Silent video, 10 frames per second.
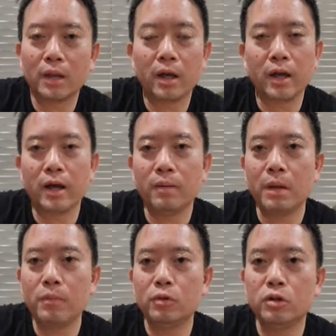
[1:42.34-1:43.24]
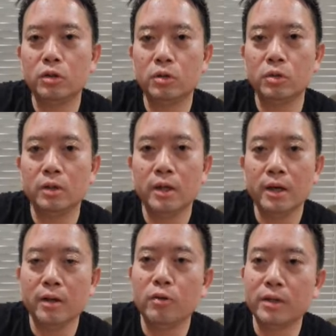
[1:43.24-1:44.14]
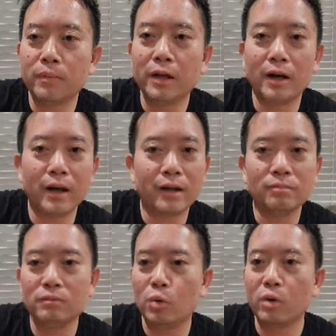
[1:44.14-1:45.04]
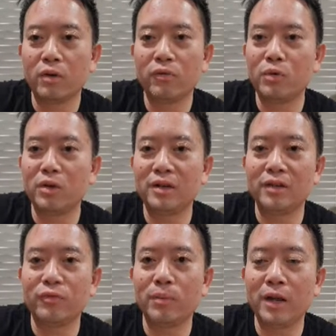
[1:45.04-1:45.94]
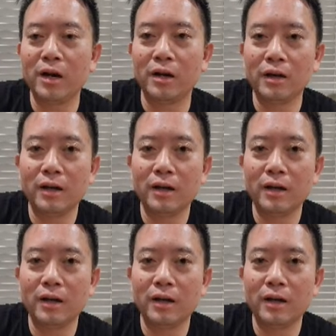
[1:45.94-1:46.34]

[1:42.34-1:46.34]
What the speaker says: and be able to do something like ordering food just from there,